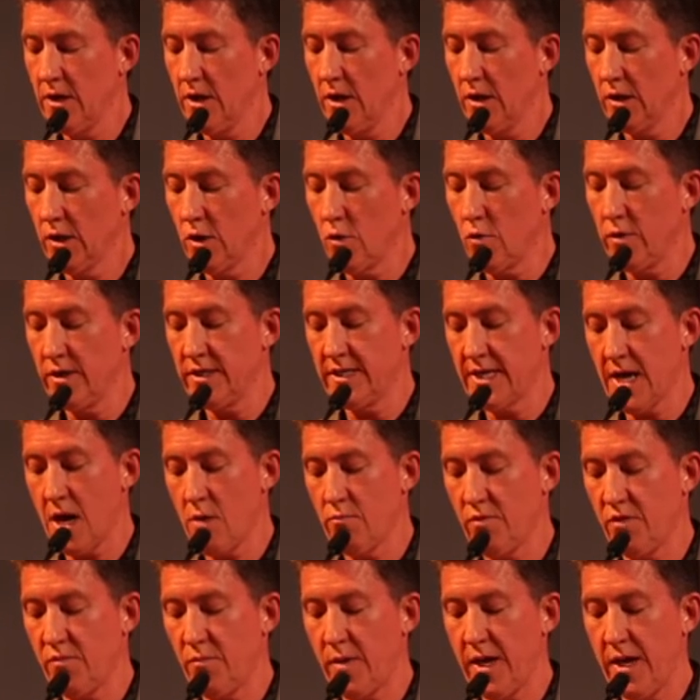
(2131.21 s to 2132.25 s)
loaded down
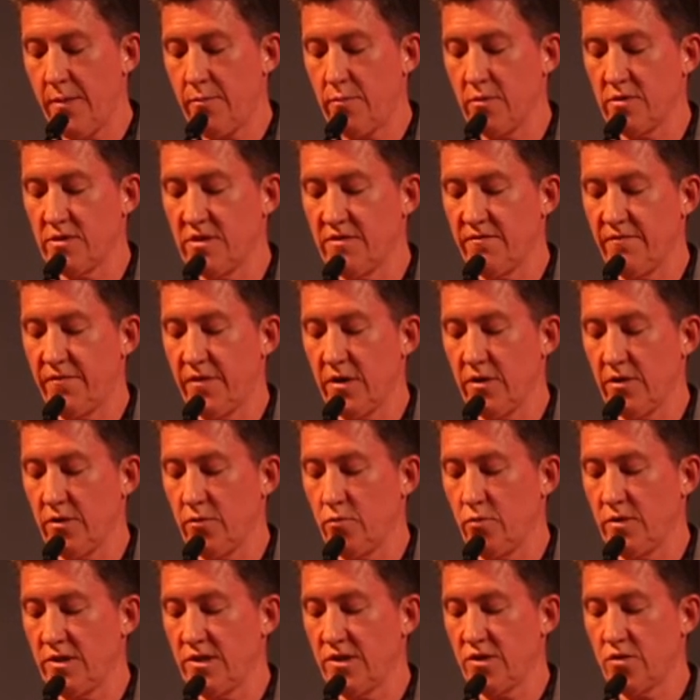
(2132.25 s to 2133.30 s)
with papers filled
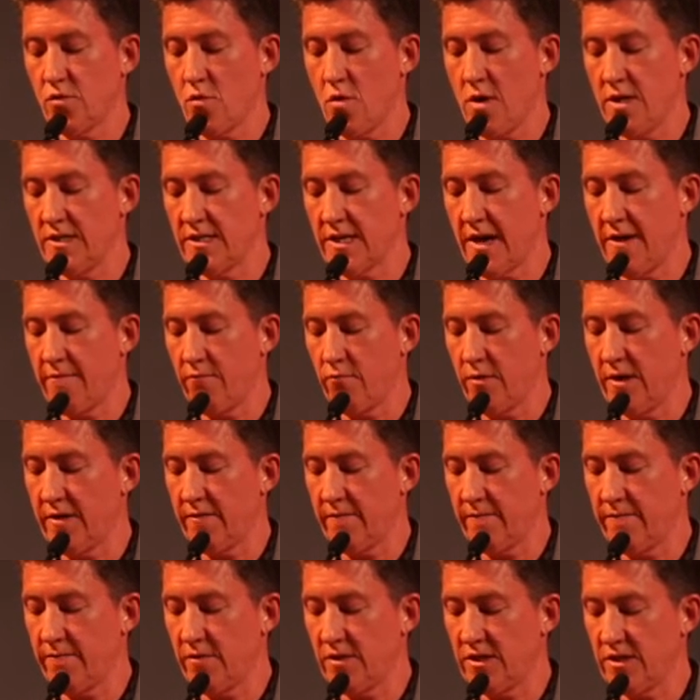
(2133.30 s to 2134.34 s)
with stories I have written
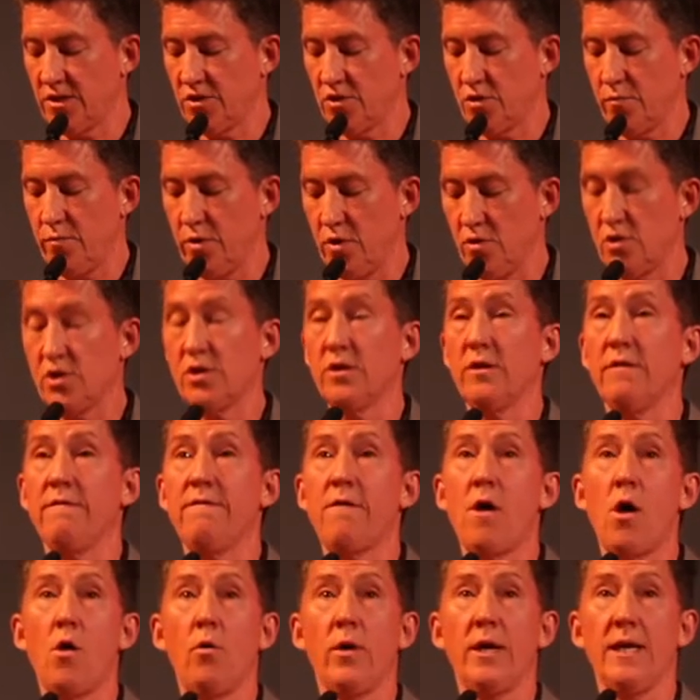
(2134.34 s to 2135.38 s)
for distribution the
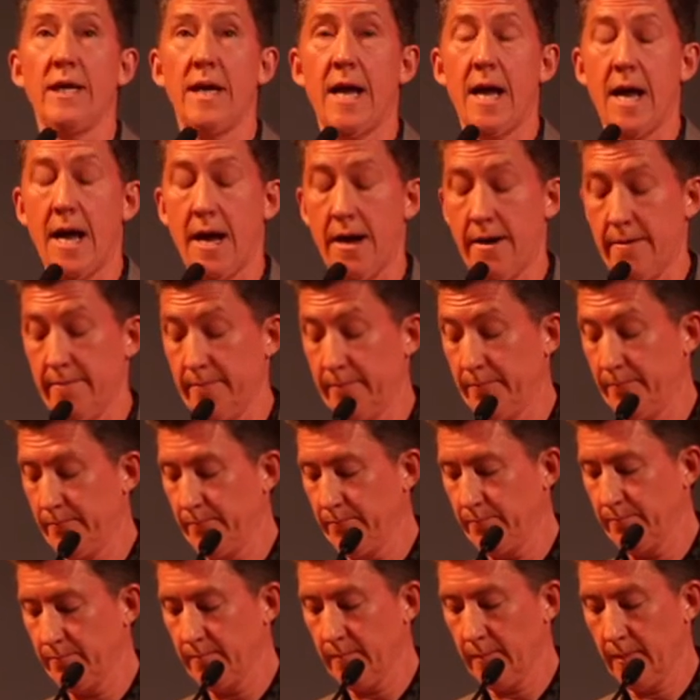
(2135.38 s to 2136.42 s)
following day.
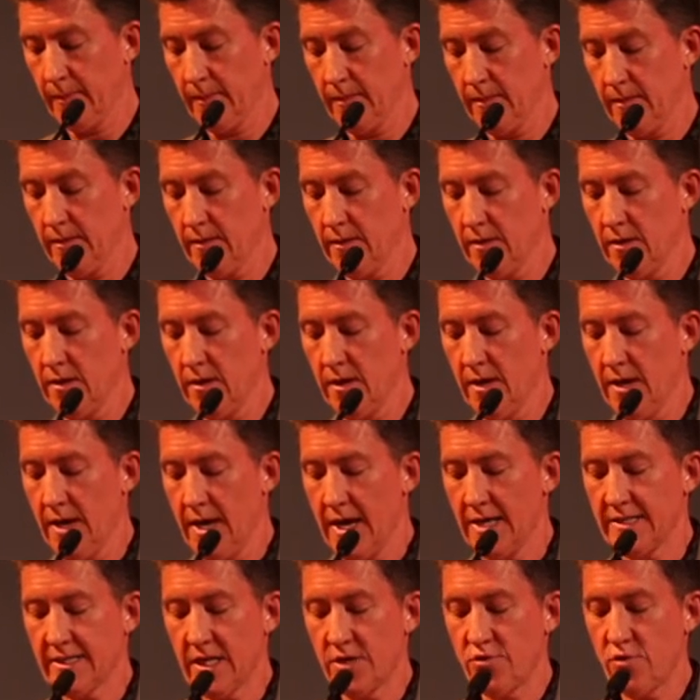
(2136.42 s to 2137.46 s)

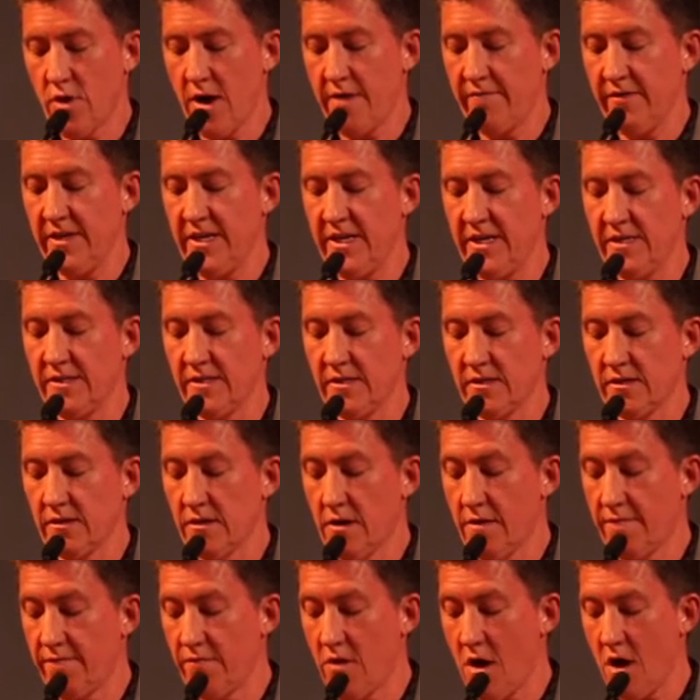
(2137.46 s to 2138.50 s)
As I drive east,
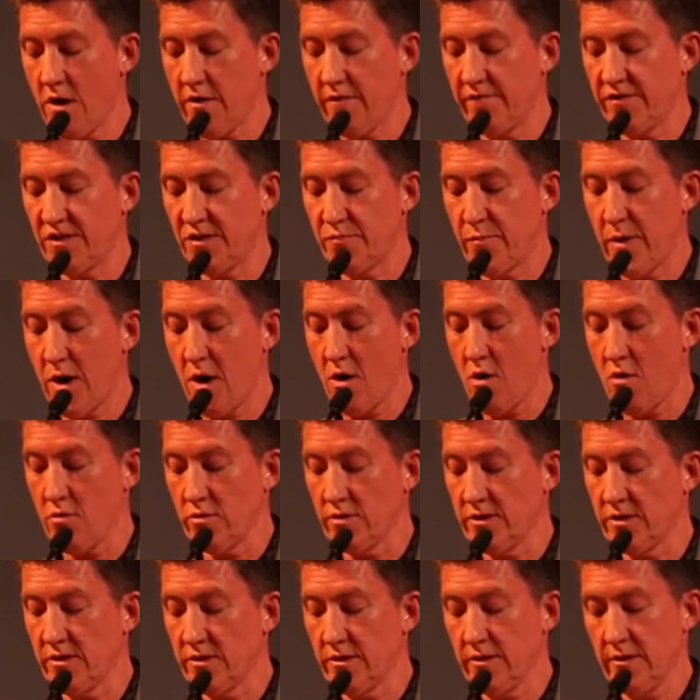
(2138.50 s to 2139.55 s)
a flock of
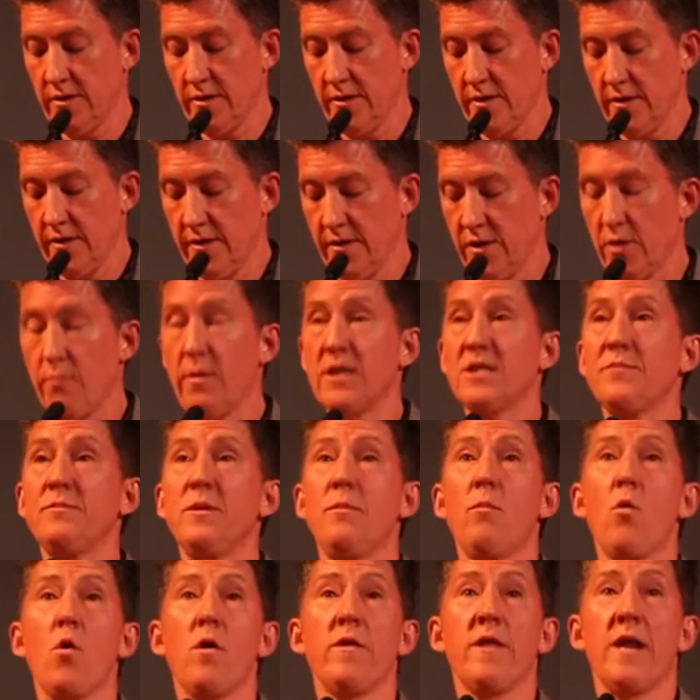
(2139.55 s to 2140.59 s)
sparrows, there must be
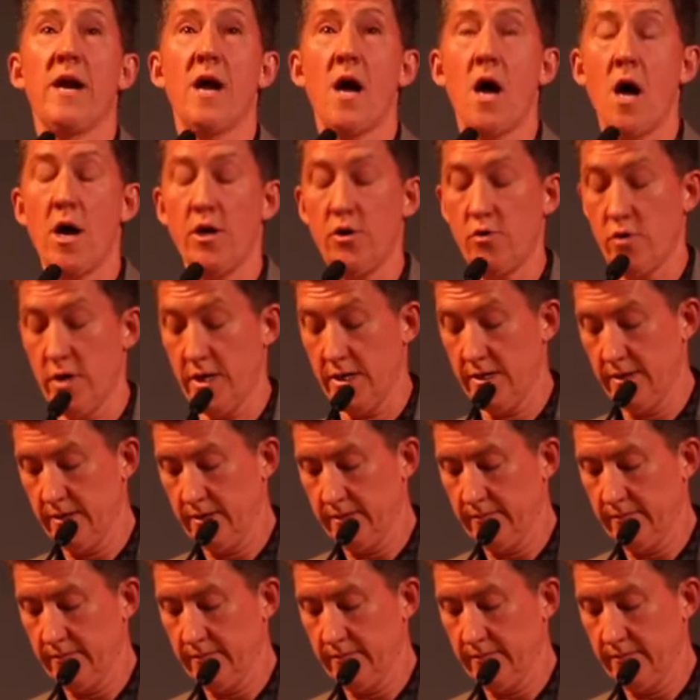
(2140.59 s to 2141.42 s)
more than 100,